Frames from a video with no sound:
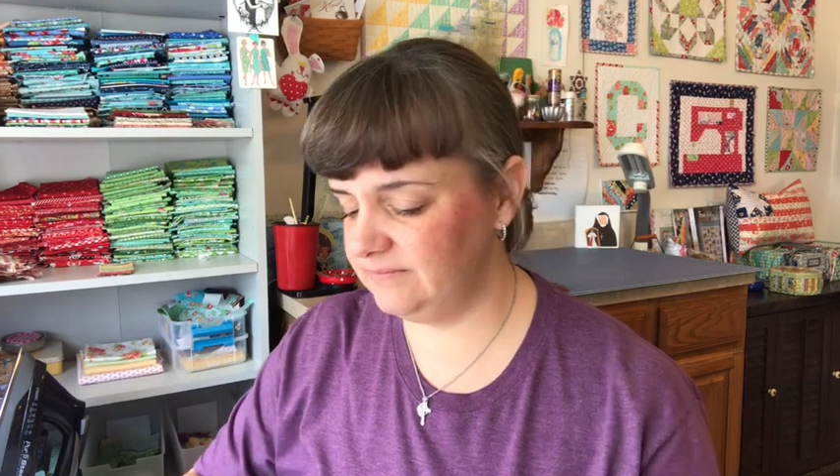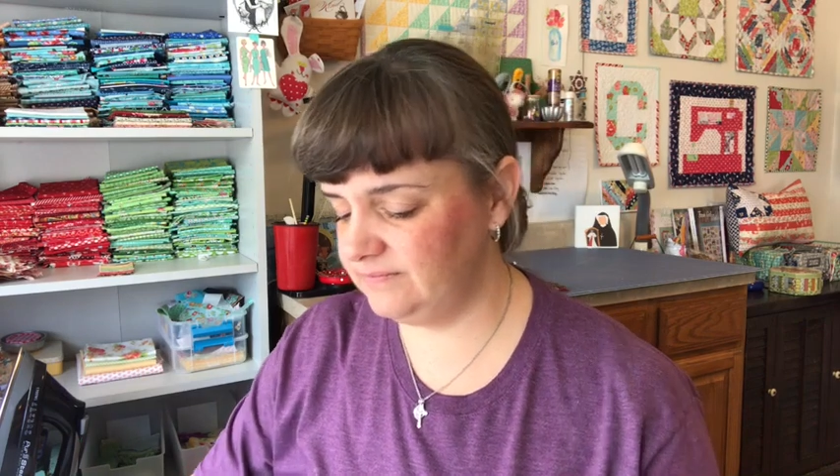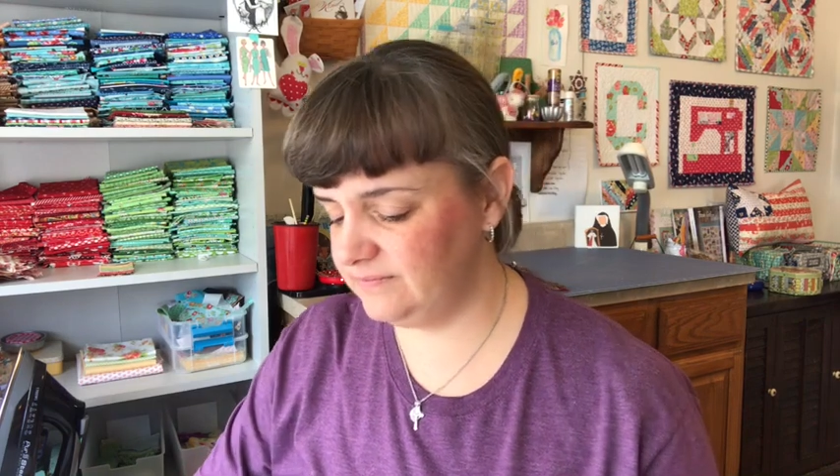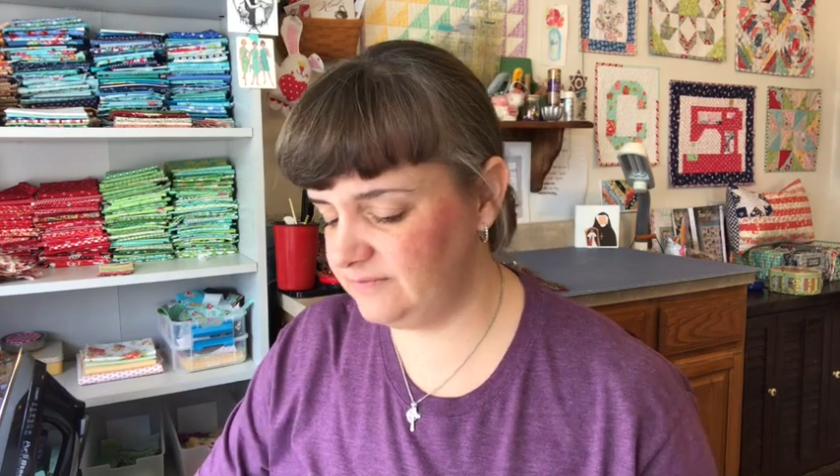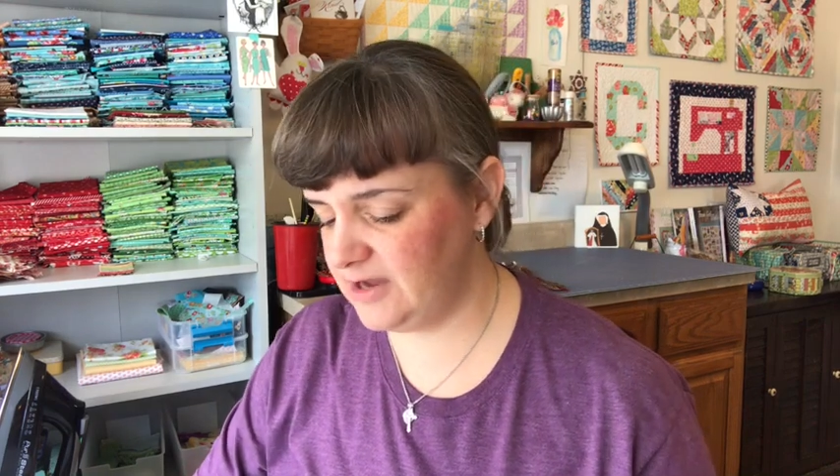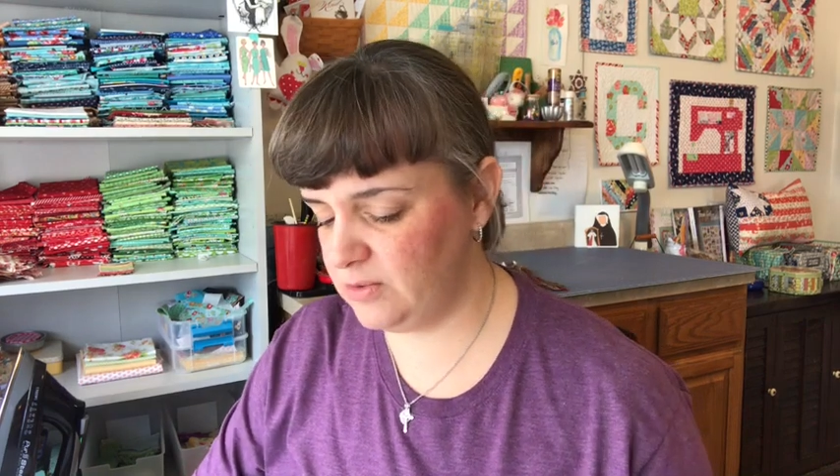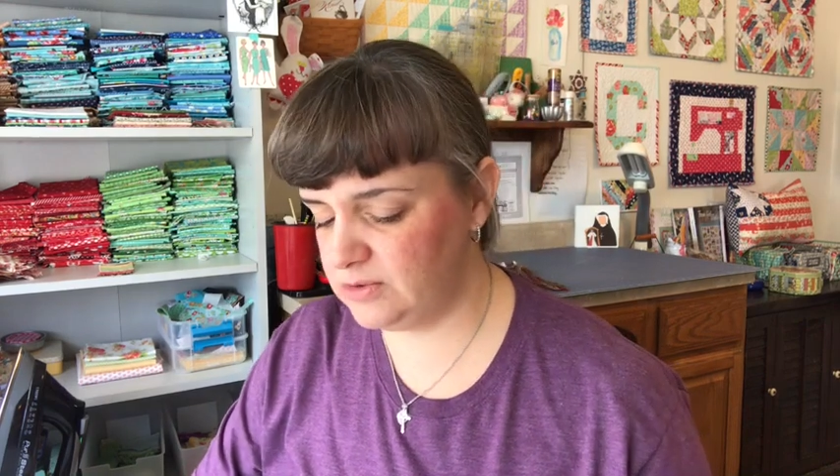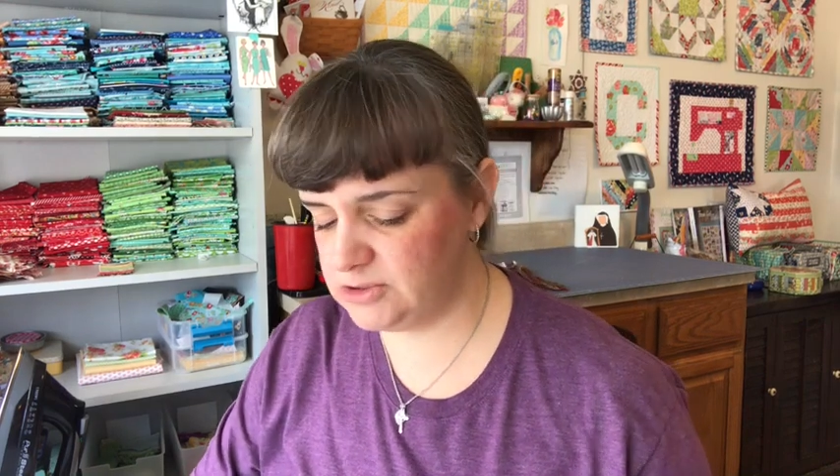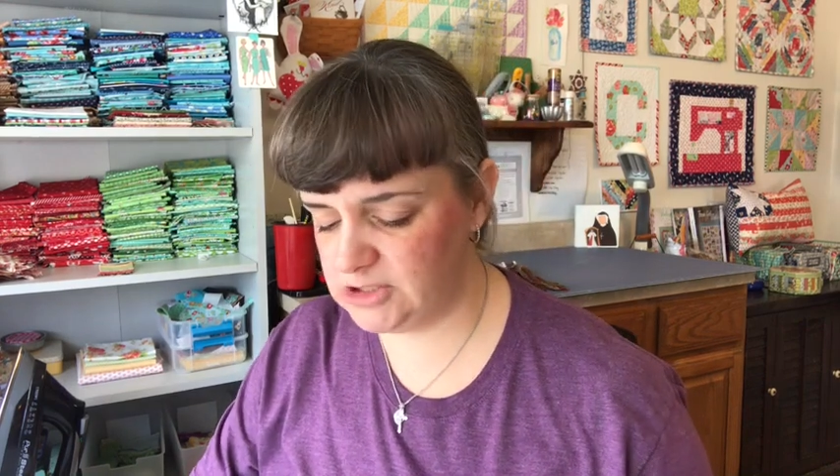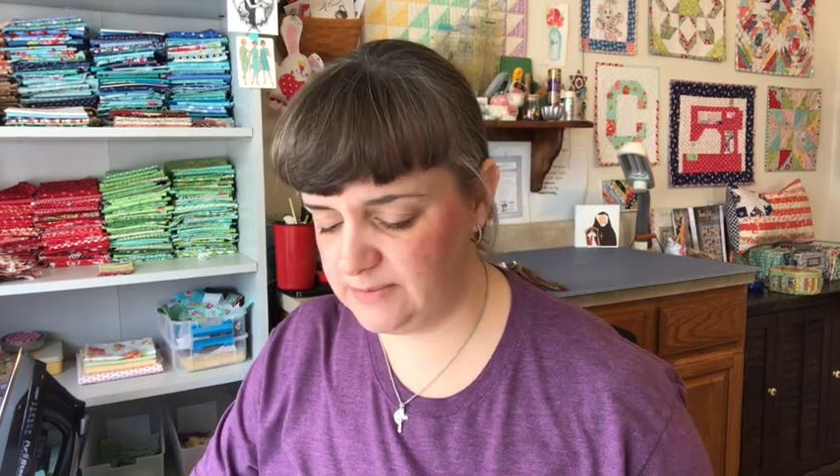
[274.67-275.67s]
Fat
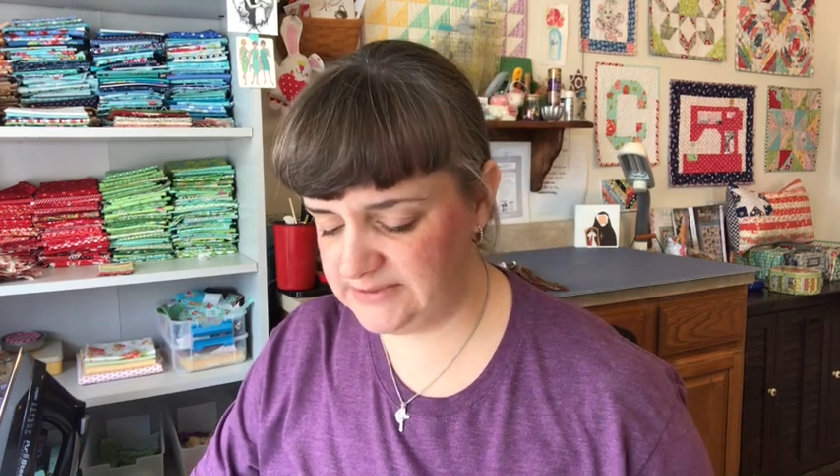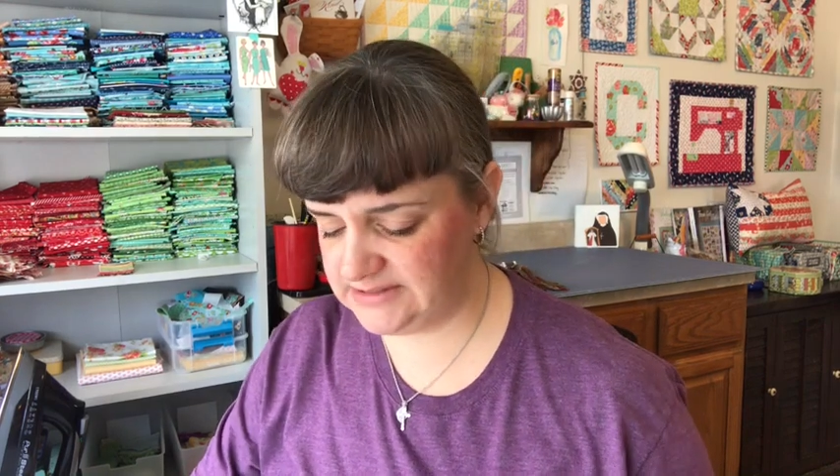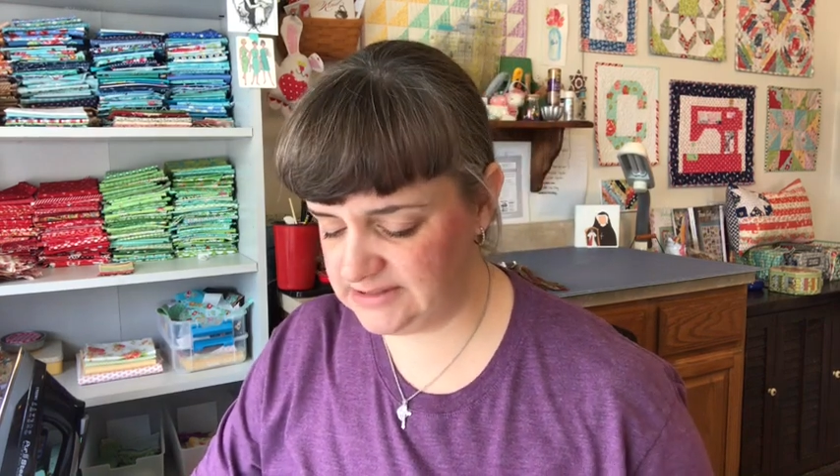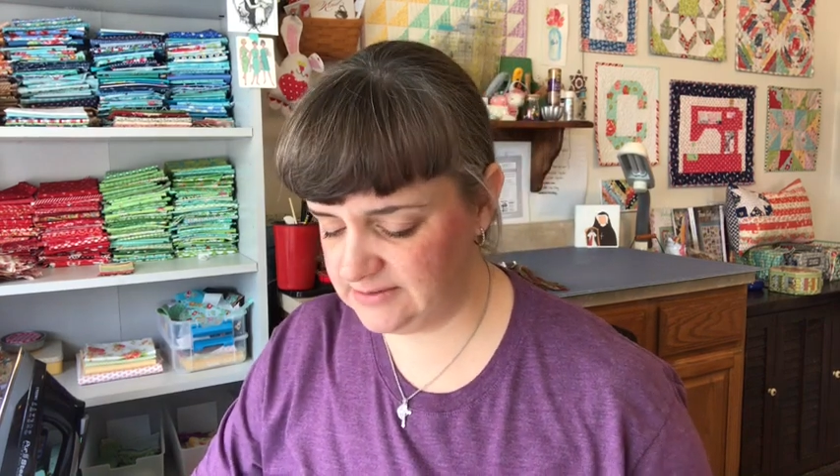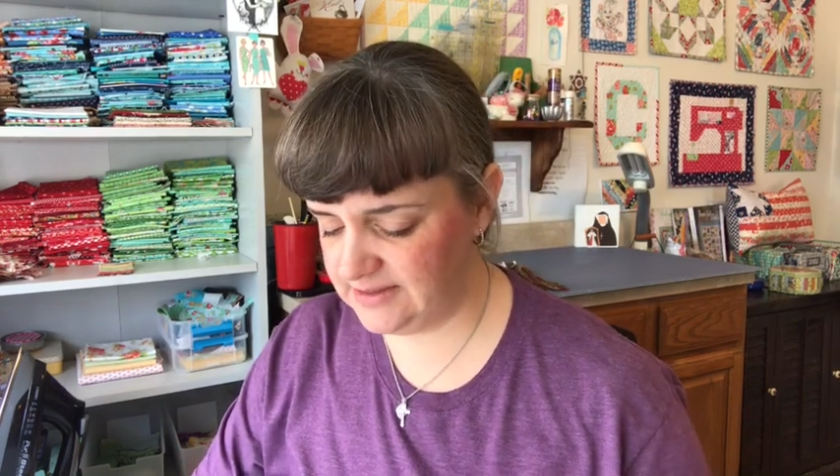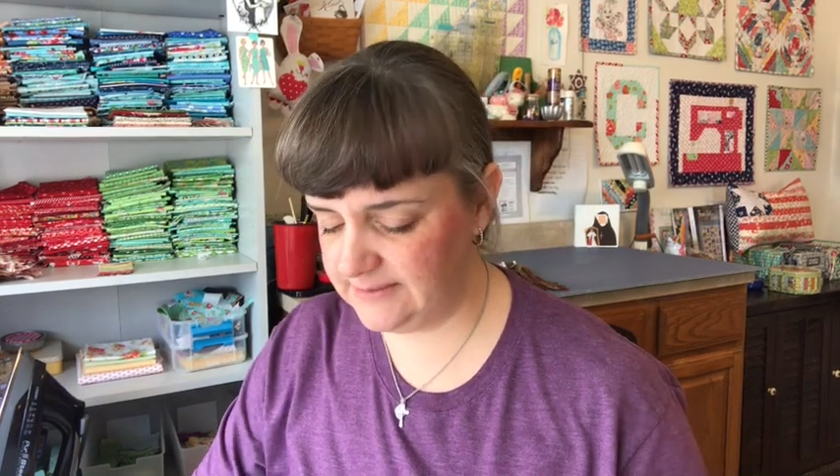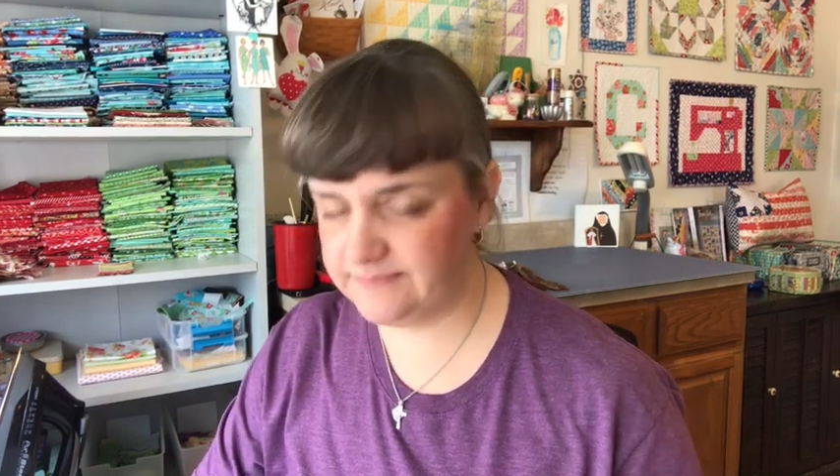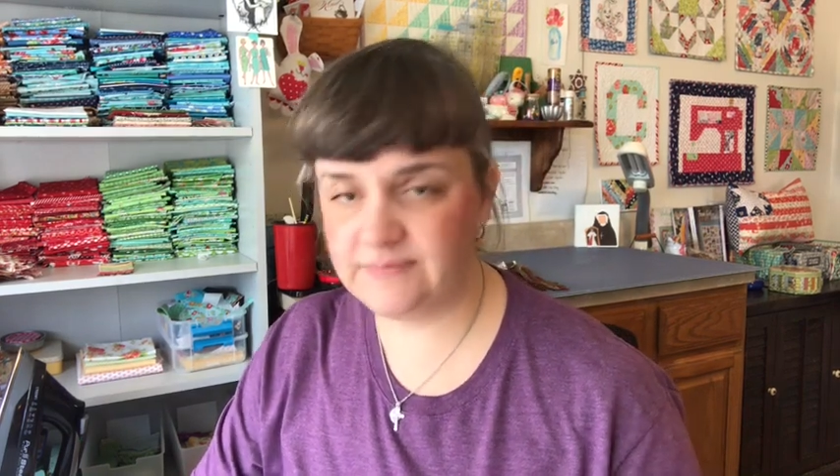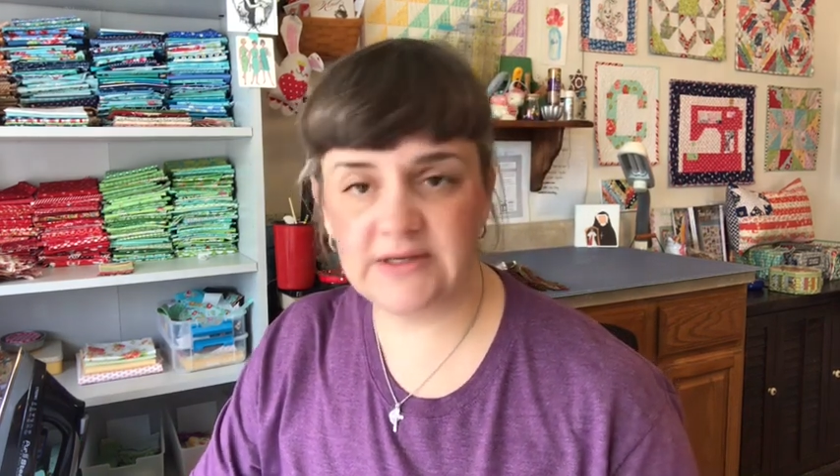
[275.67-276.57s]
Quarter Shop is doing.